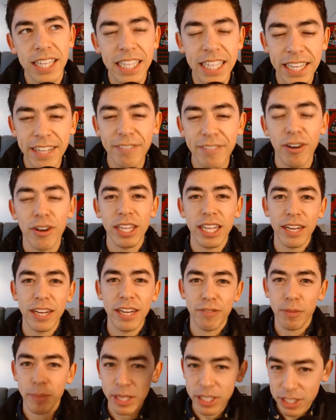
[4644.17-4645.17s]
give all that
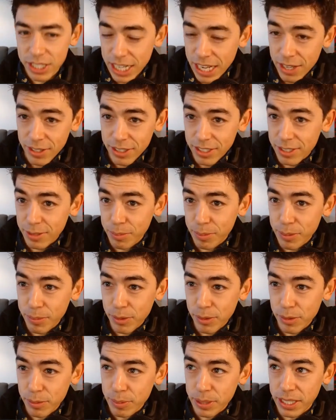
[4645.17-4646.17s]
information out to
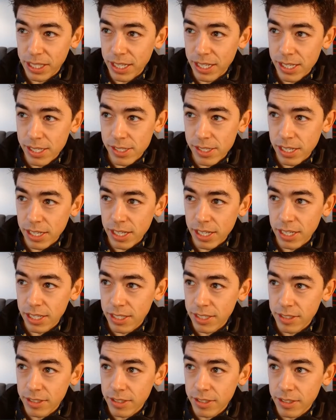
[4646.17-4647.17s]
people because uh,
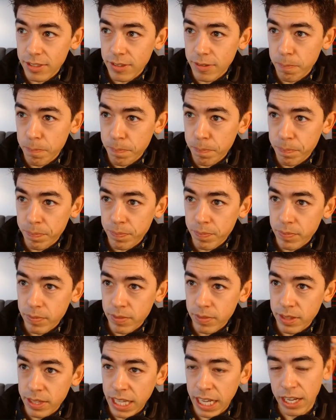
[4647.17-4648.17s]

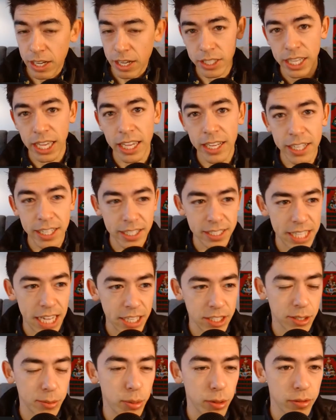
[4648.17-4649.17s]
that ungating is
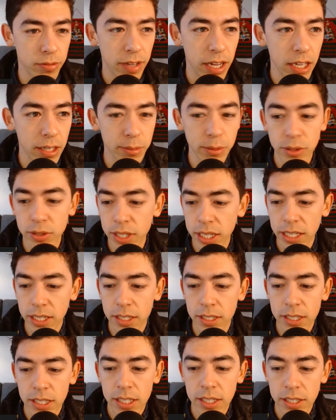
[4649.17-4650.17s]
actually pretty valuable. Like
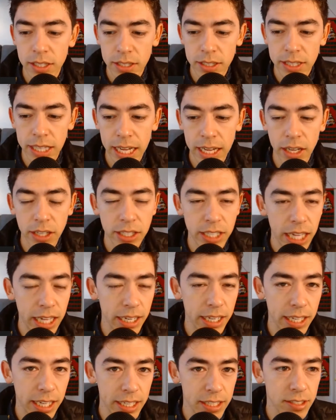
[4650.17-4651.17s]
that
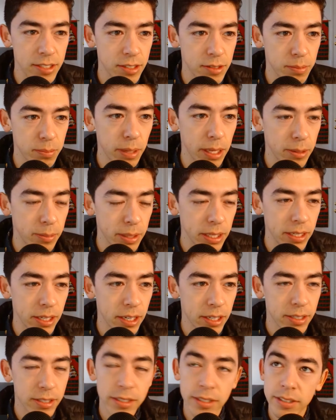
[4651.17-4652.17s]
ungating has made me
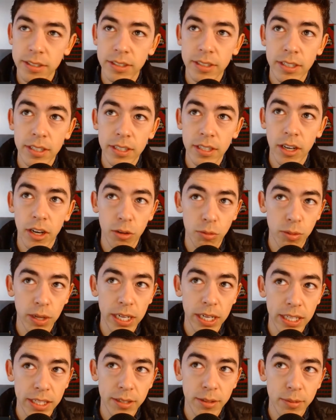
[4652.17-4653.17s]

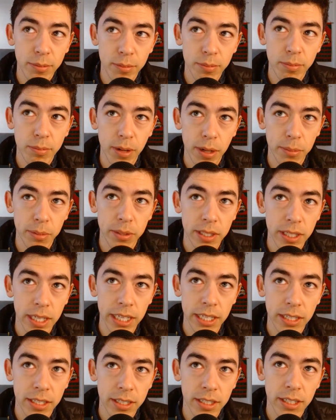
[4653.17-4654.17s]
already probably
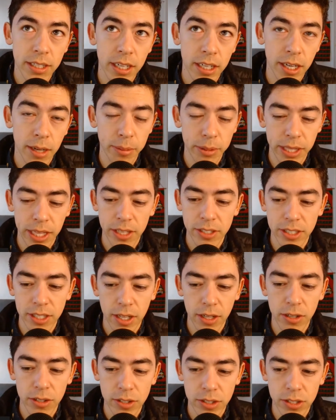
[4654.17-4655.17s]
like a couple thousand
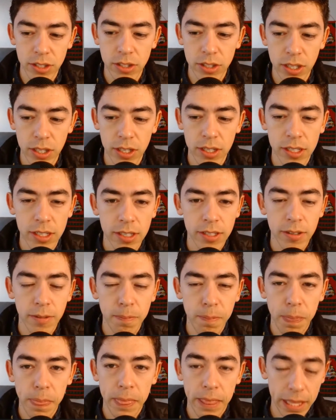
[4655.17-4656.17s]
dollars this year,
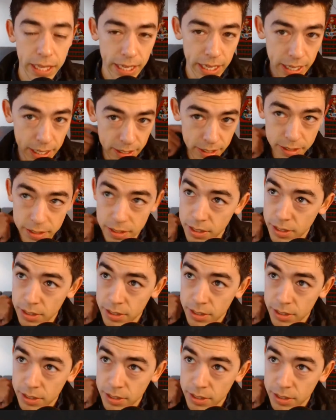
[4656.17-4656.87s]
and